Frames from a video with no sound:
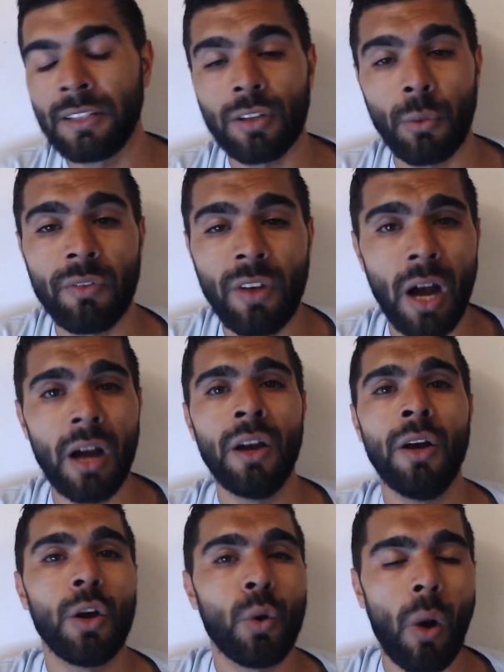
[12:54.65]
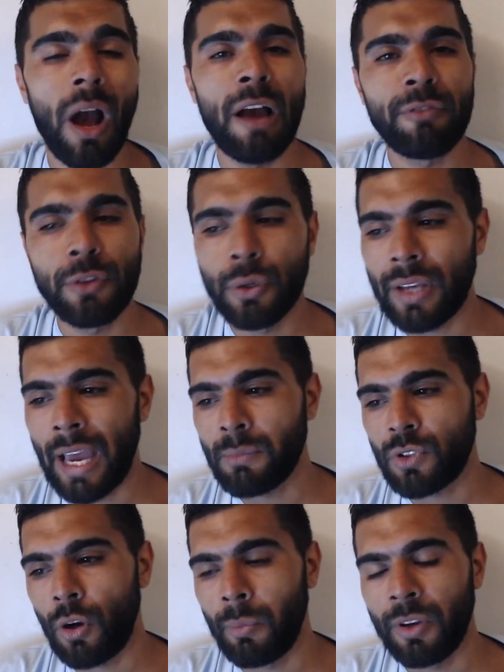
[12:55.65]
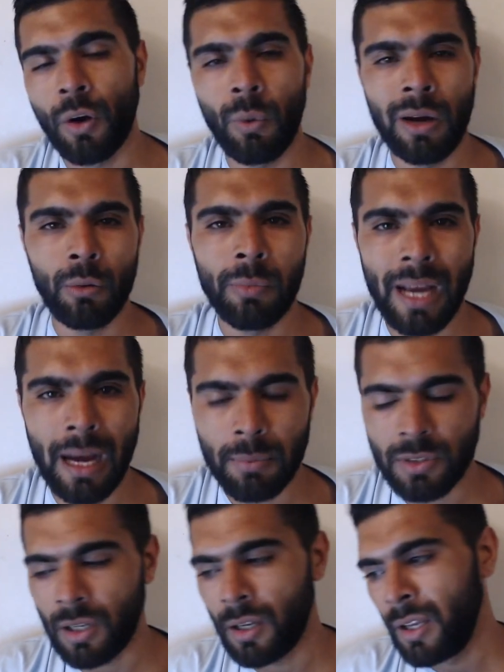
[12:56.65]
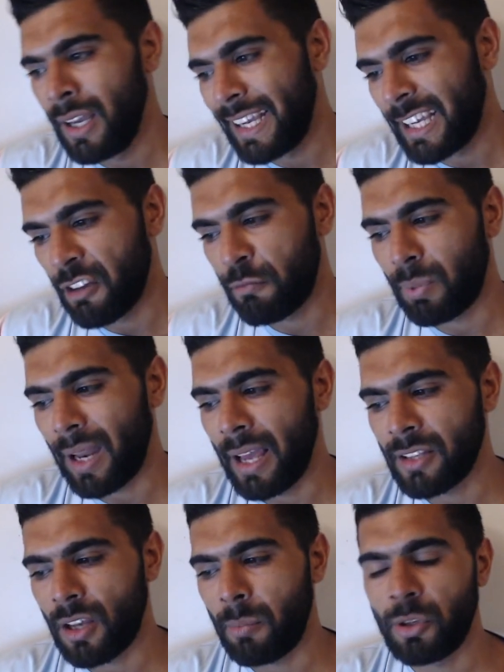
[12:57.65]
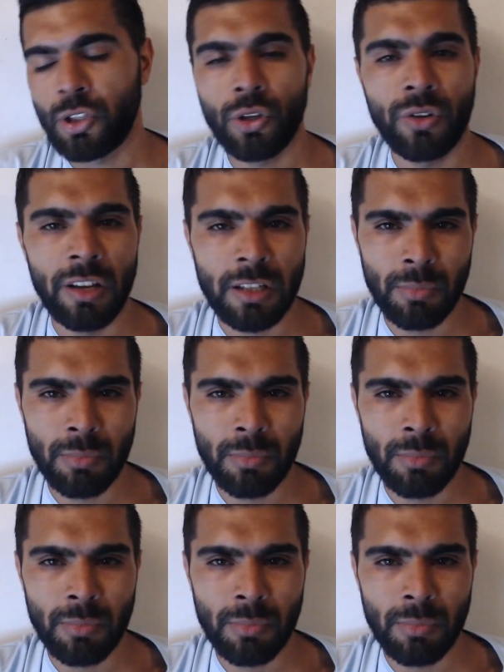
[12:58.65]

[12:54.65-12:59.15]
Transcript: So we've got quite a few games coming up where we'll be able to give players opportunities.